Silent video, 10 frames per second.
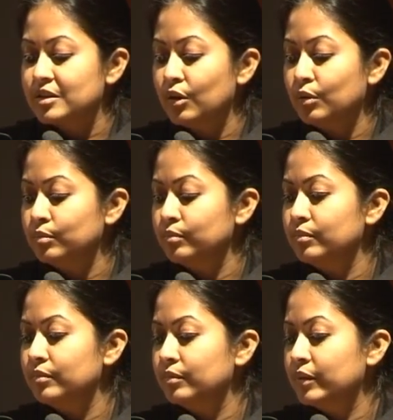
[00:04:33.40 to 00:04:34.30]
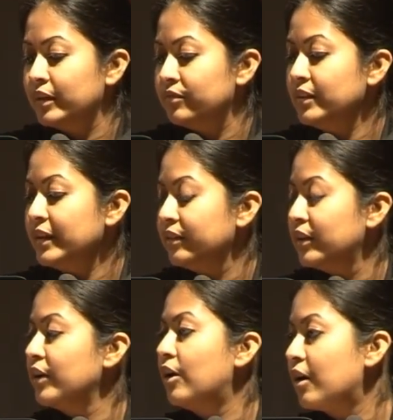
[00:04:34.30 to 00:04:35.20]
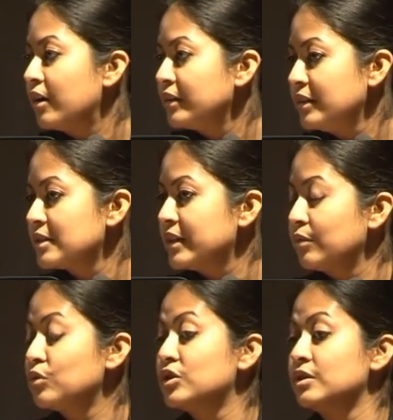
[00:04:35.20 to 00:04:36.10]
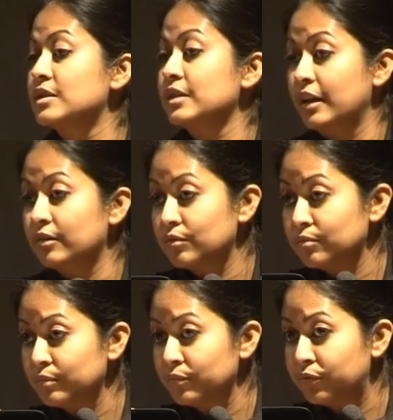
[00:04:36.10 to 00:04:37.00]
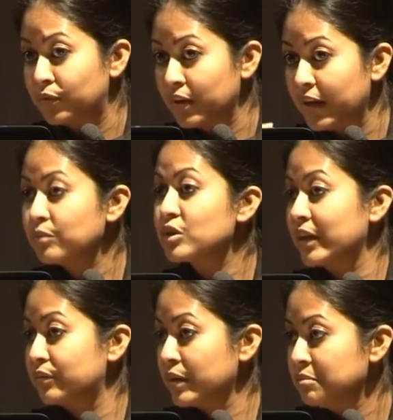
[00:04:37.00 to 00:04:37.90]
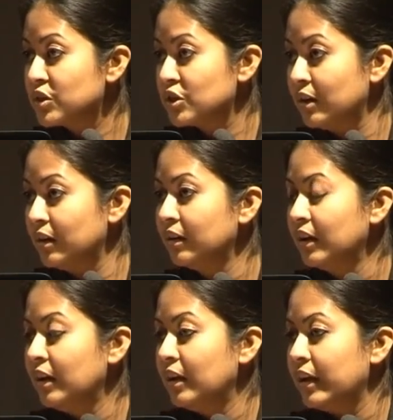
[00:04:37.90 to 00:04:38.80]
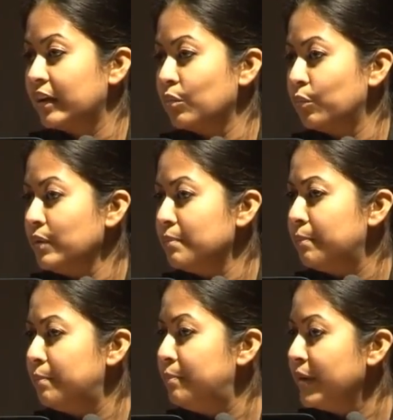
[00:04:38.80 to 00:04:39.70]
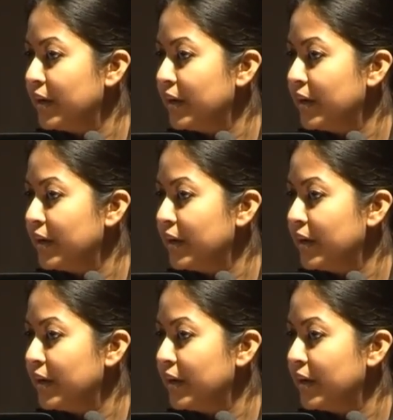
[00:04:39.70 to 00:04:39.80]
So given that there are these languages, and for a language like Rengmicha, like we